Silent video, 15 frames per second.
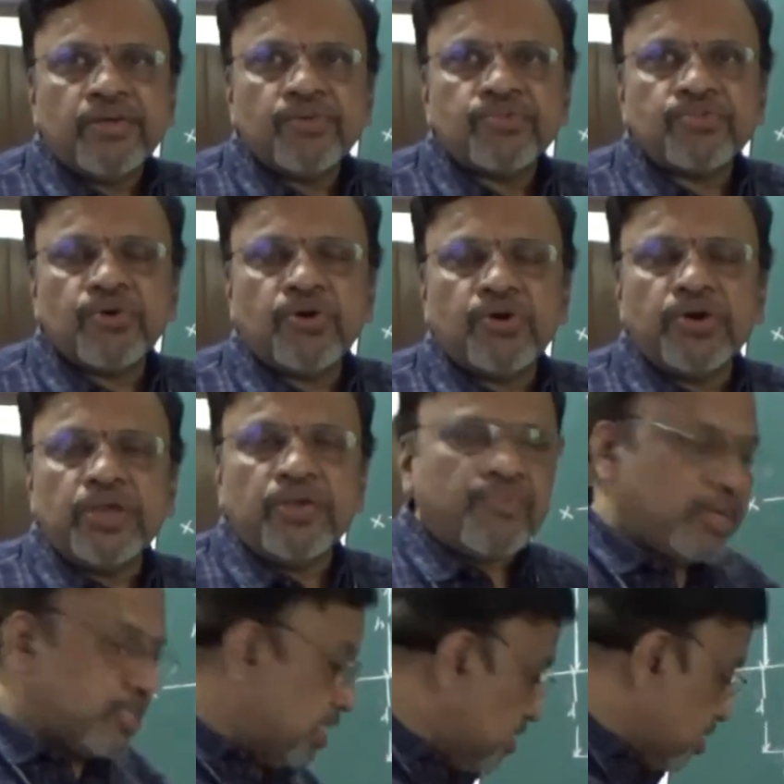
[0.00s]
So if
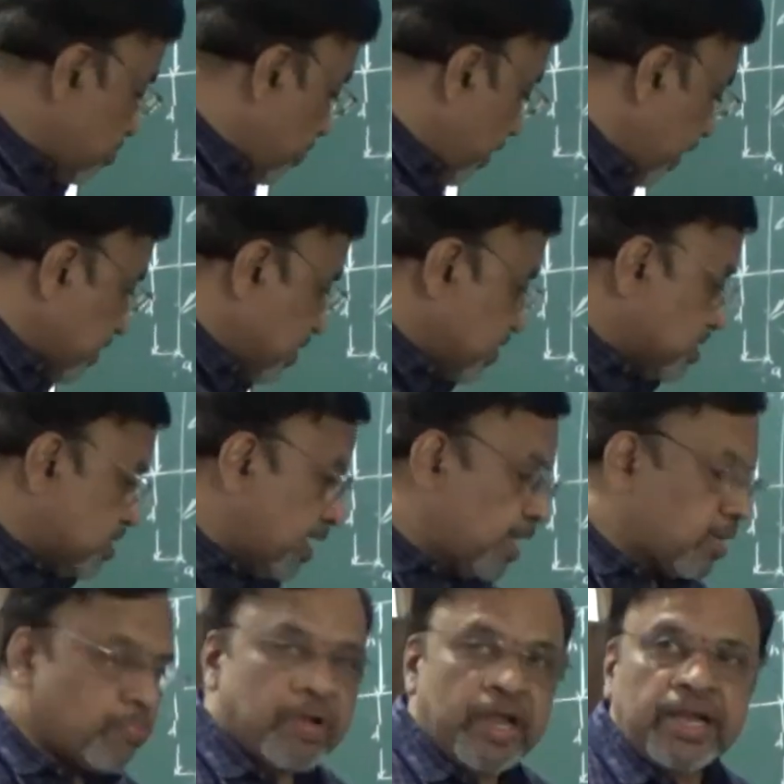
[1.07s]
I just make that
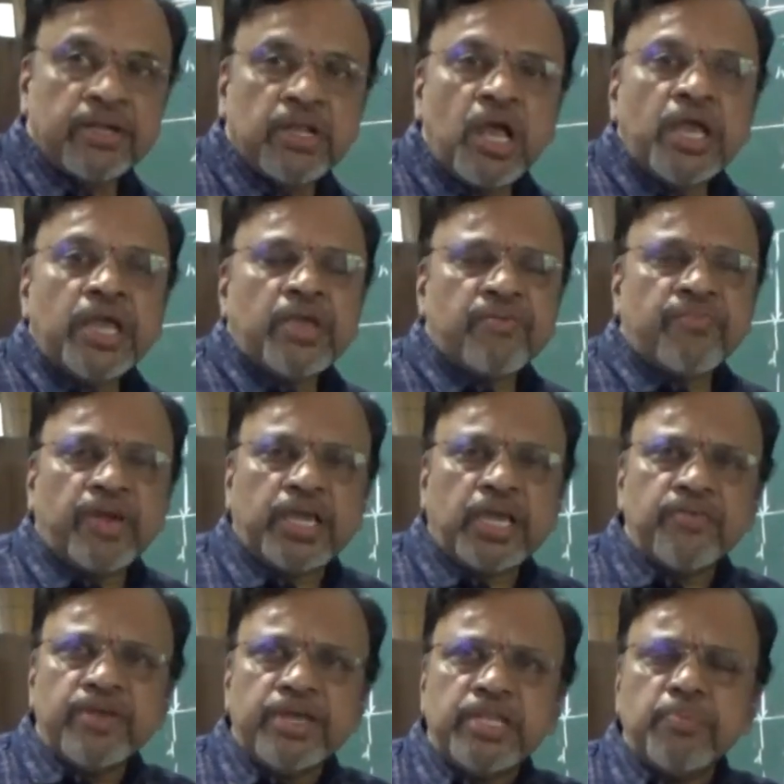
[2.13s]
statement, if I
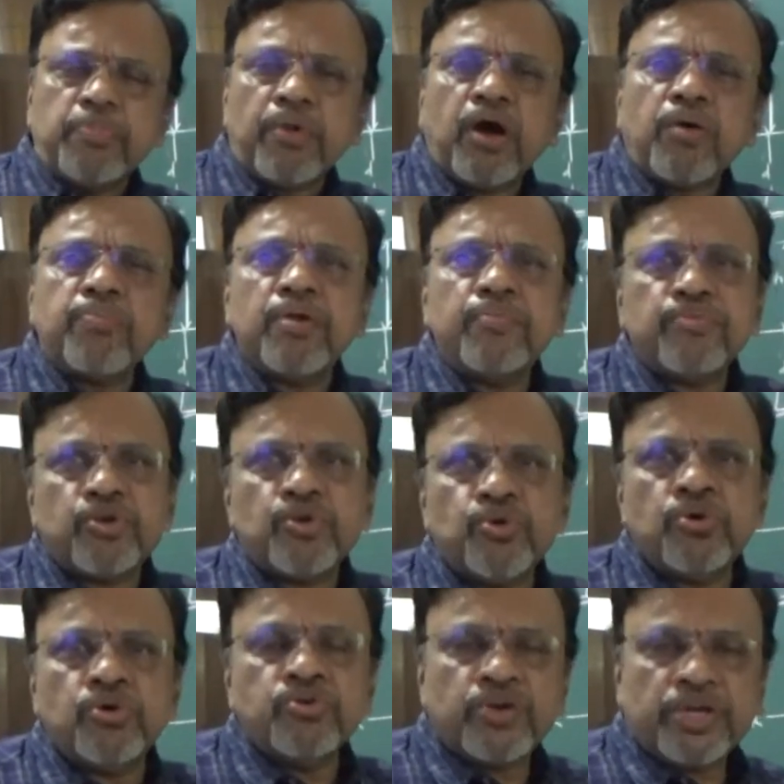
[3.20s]
give any problem to
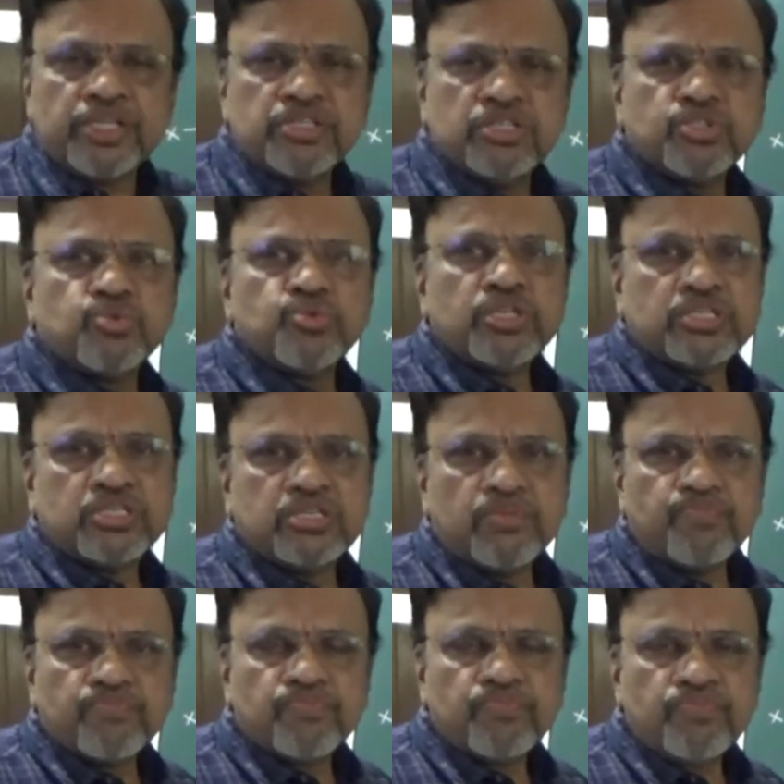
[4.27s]
you, you can just do this.
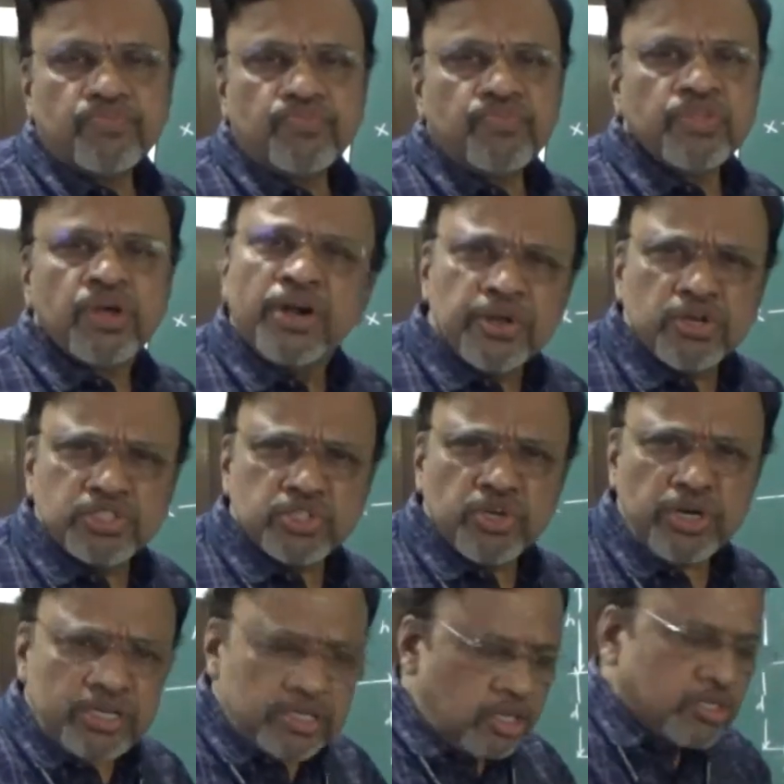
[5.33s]

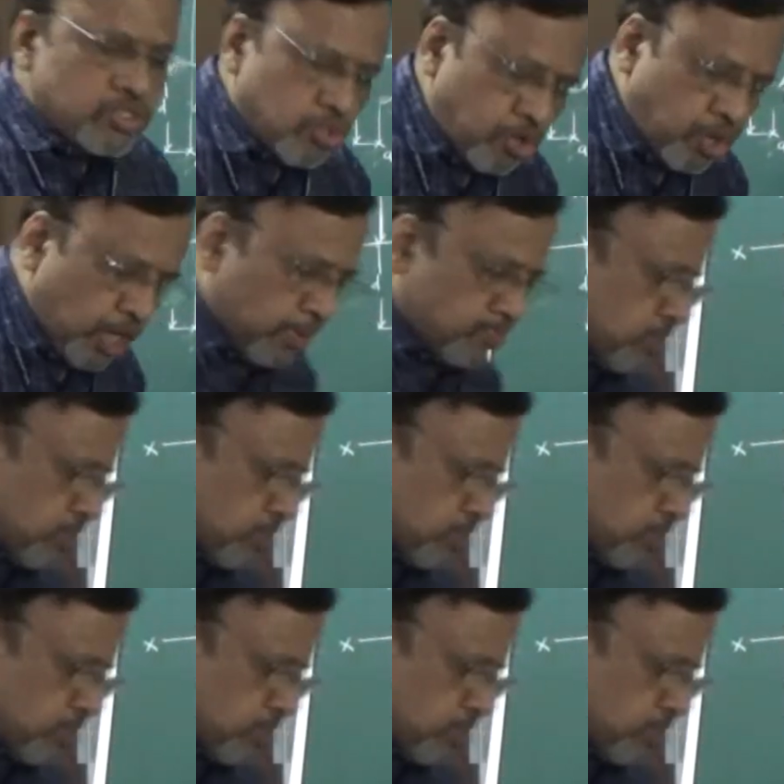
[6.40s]
Understood? So I am